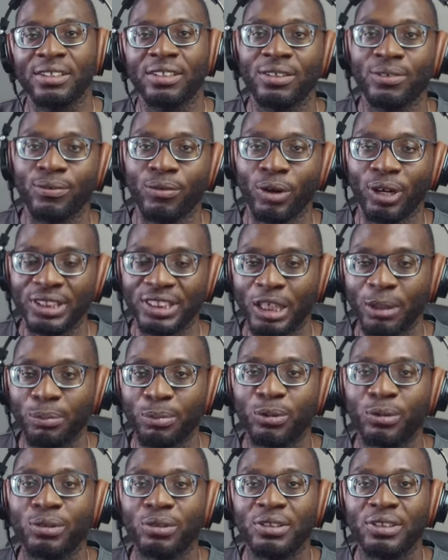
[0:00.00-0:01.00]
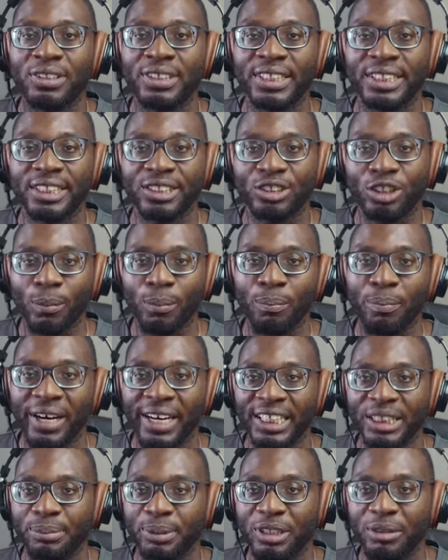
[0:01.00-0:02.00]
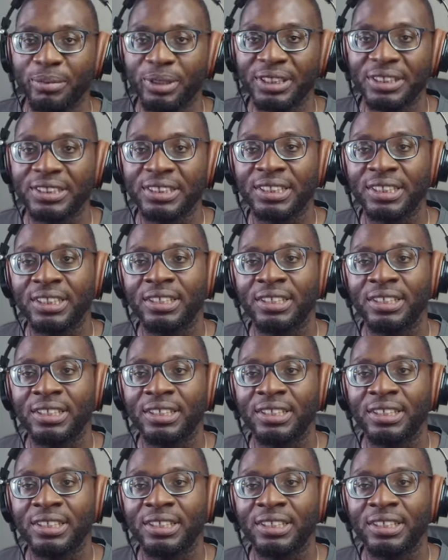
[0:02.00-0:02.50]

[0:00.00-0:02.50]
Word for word: For example, the top bar experiment,